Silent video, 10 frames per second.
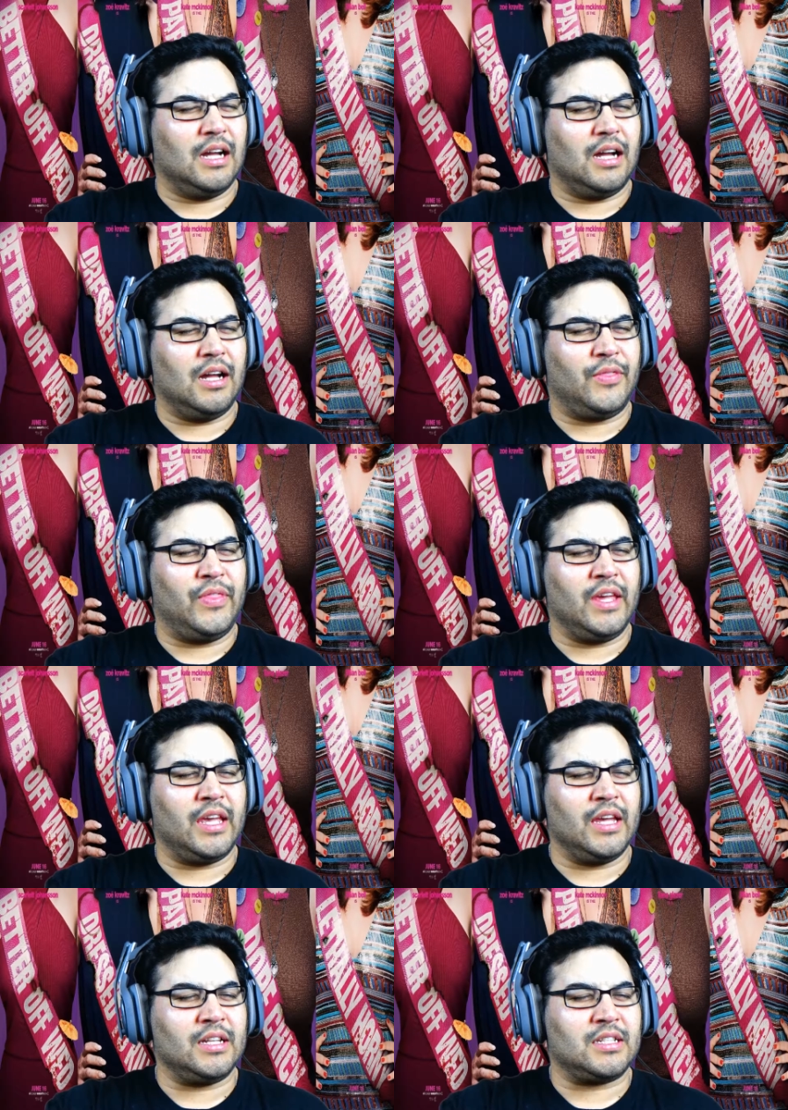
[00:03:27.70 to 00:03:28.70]
I
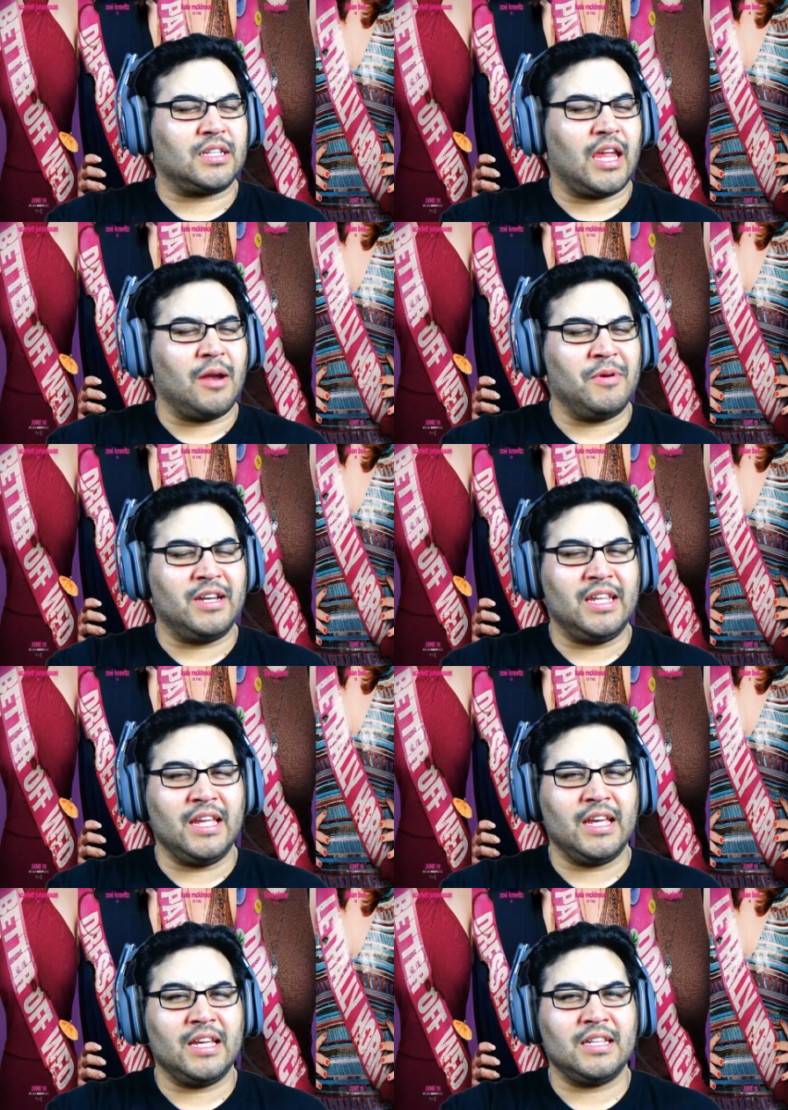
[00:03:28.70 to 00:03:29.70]
think it's Cameron
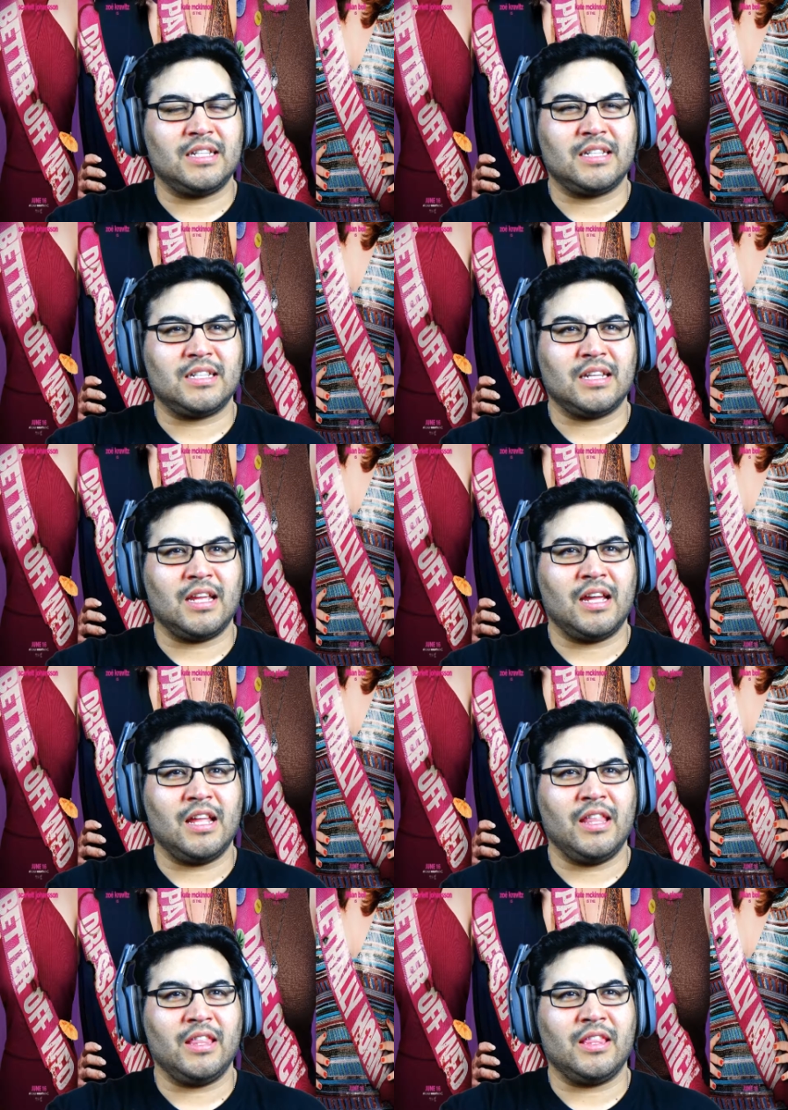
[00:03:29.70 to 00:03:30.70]
Diaz.
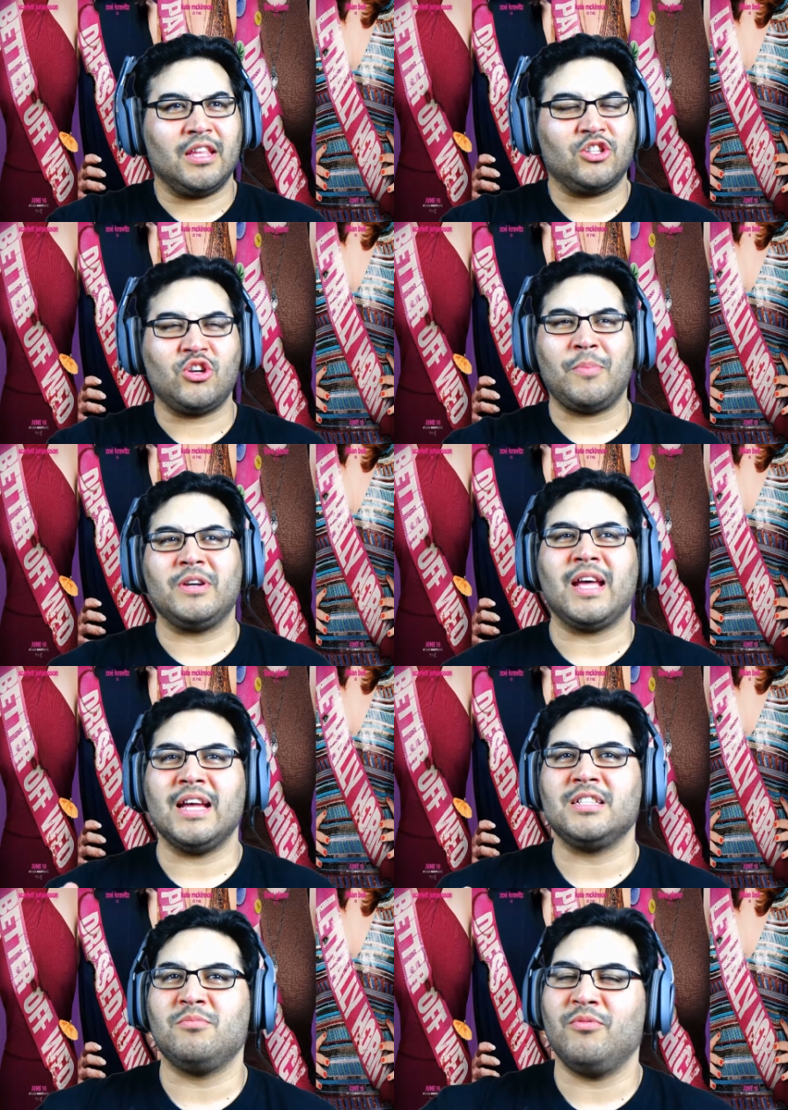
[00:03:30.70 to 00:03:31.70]
Uh, stripper
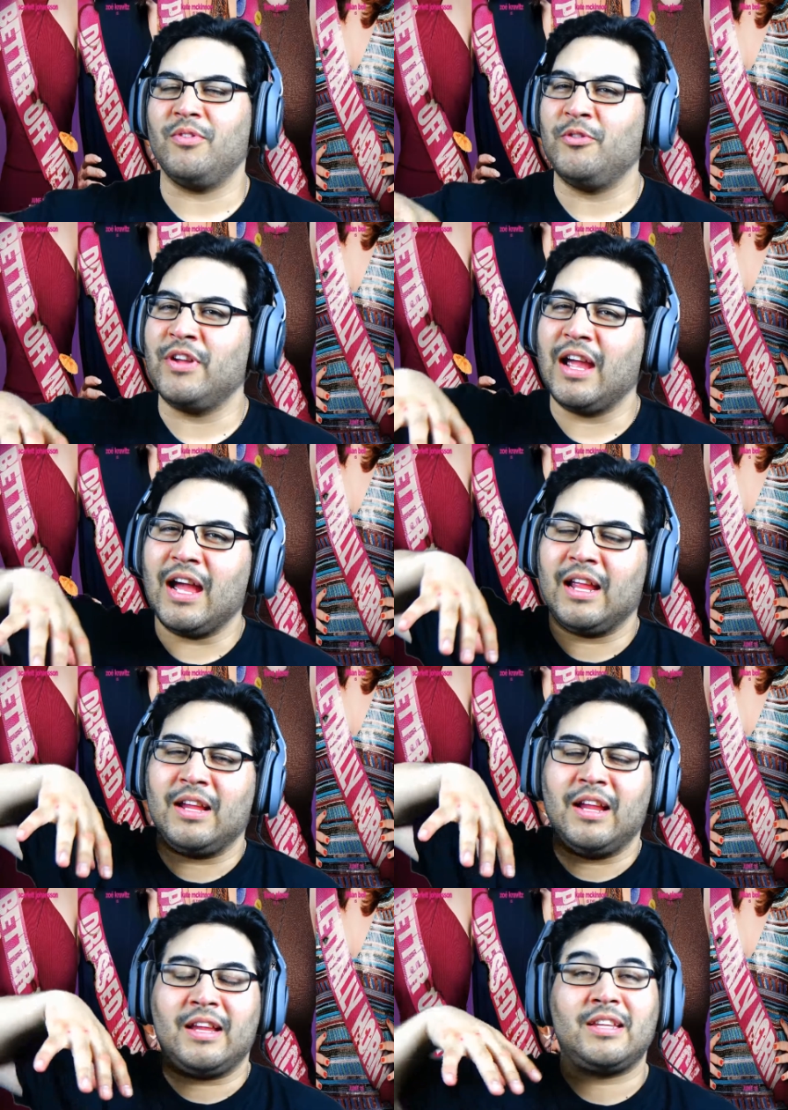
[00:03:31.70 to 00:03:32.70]
dies in the movie. I
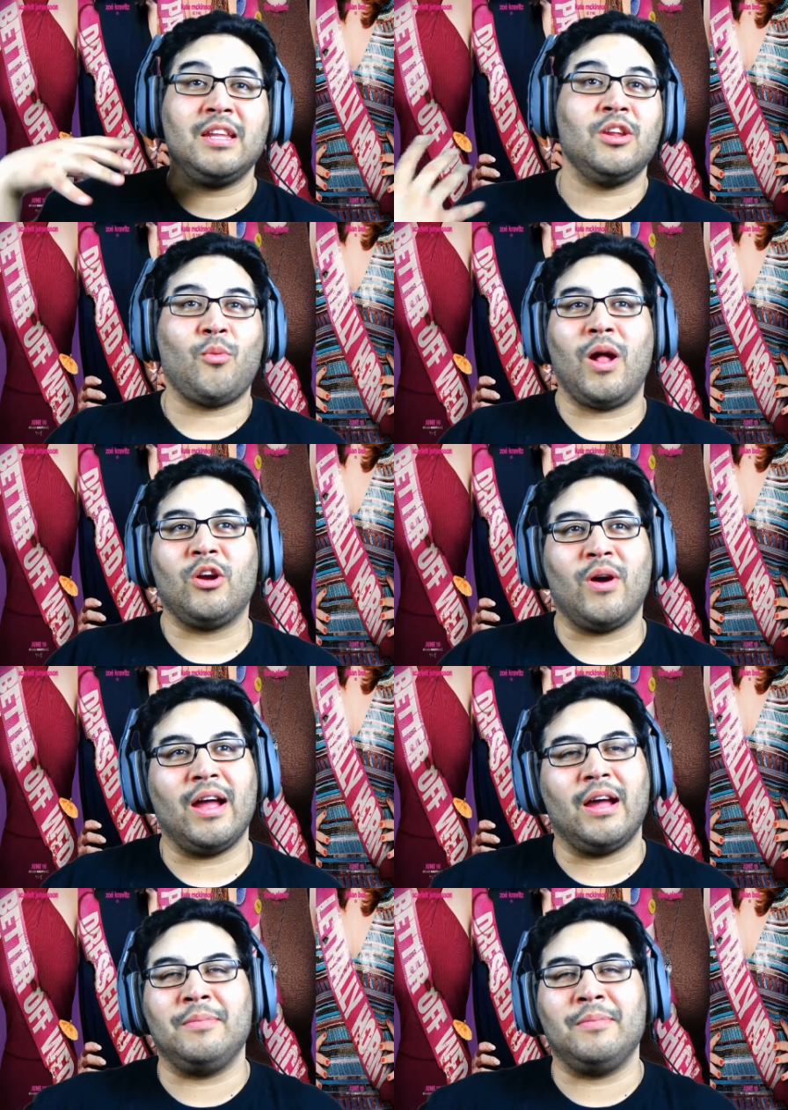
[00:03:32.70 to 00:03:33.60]
seen it a while ago.